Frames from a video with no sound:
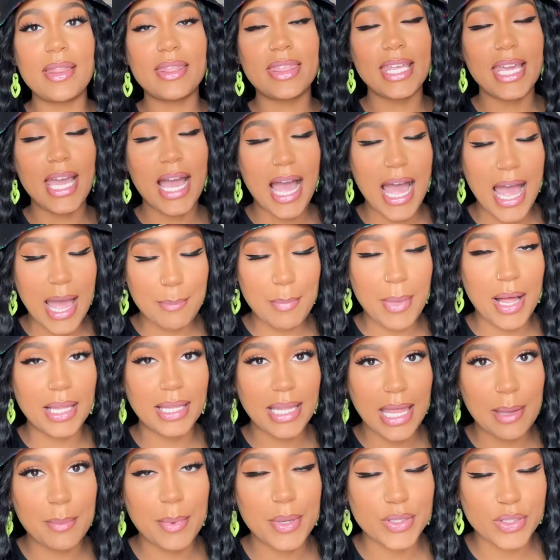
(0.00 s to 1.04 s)
the
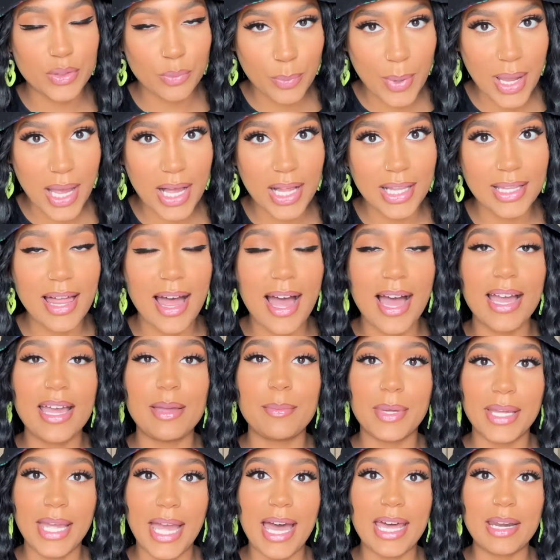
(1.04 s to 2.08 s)
MLM as well, I Am
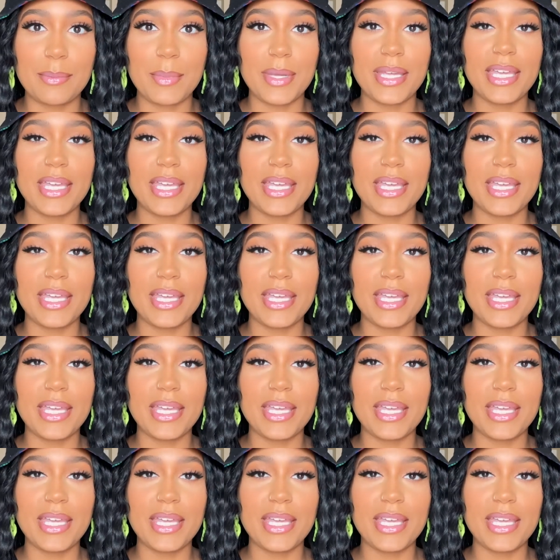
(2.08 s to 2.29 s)
Academy.